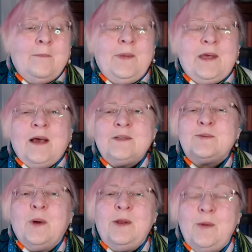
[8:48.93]

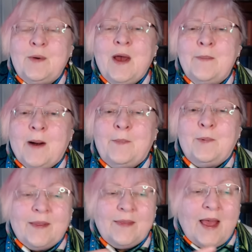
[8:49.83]
Because when you come up
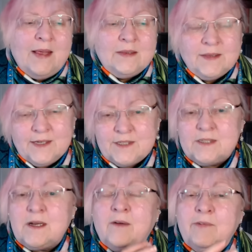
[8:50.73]
with a
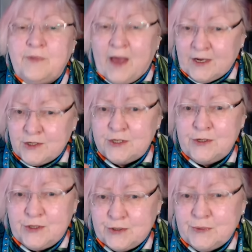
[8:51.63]
list of
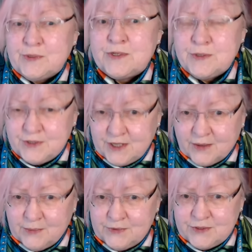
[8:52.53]
fashion do's and
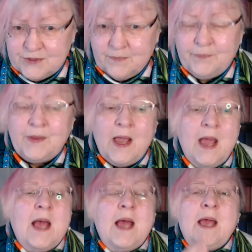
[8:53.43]
don'ts,
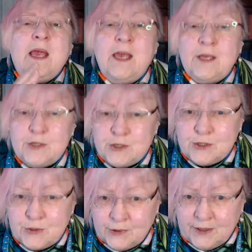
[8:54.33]
it
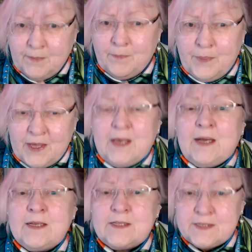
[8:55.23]
should be
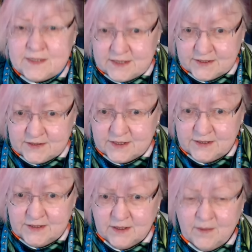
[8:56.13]

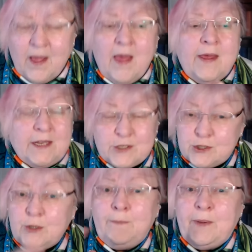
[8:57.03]
consistent. It
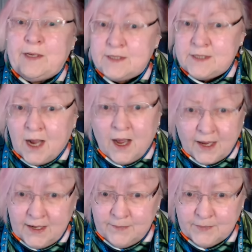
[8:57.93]
should be
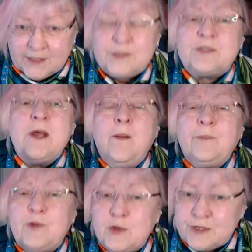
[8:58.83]
timeless
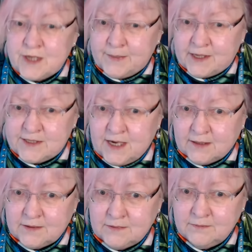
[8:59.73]
to some
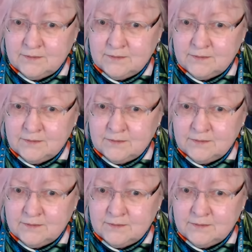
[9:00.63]
extent.